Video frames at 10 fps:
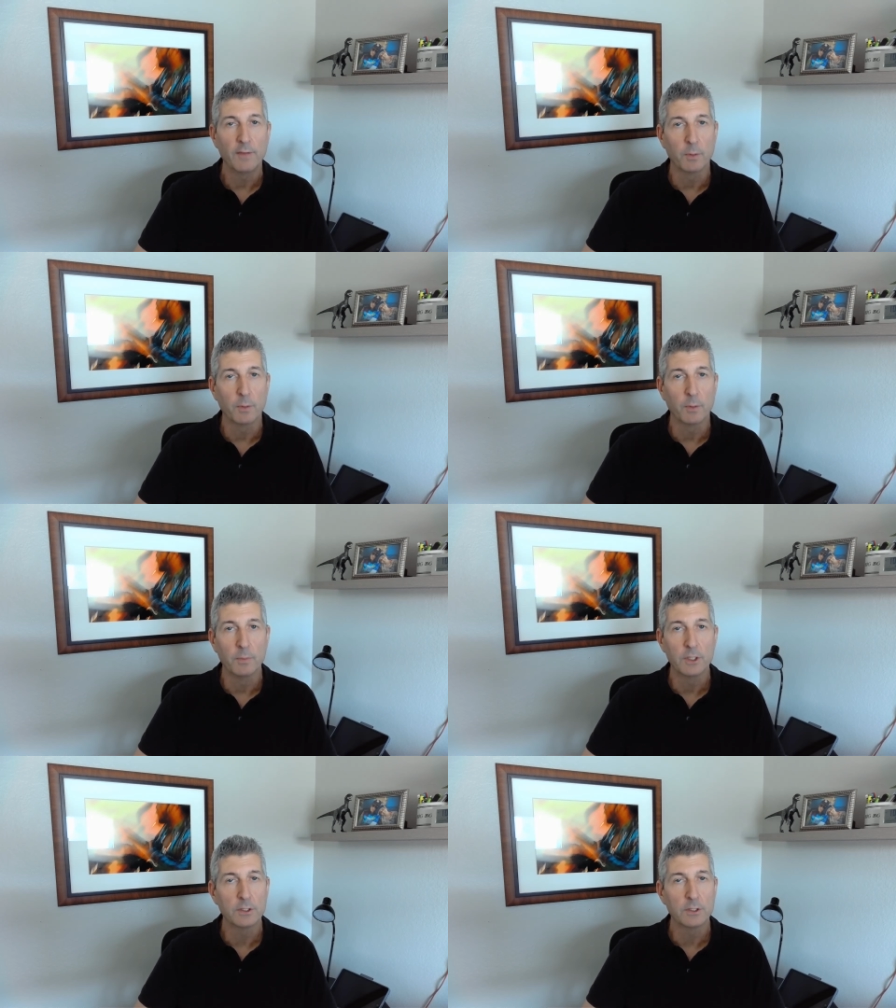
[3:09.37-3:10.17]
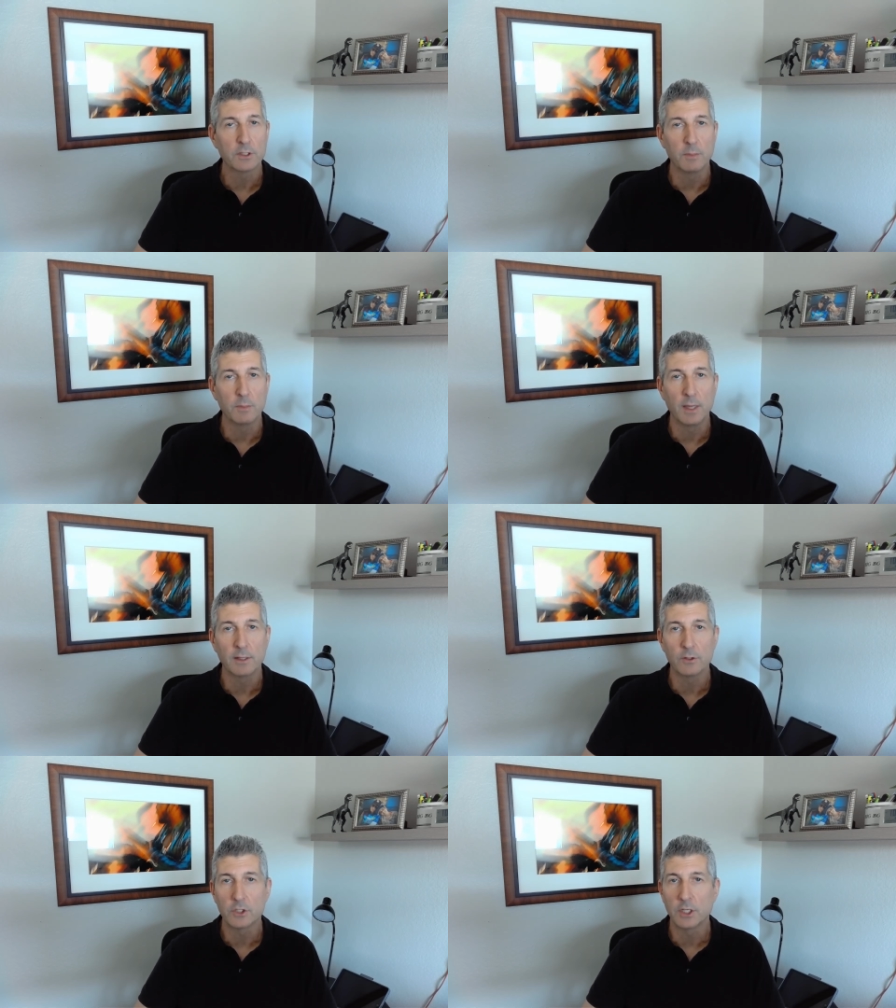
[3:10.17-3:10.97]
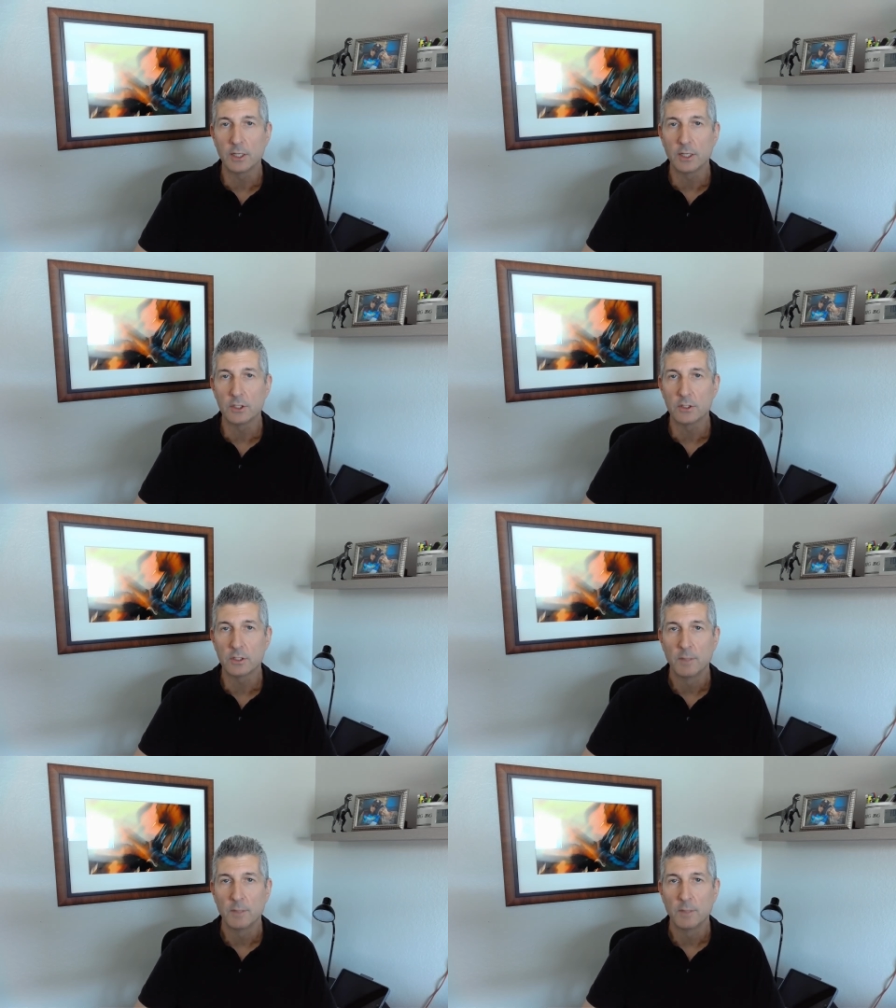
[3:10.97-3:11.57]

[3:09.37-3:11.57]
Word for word: the permissions to make those changes,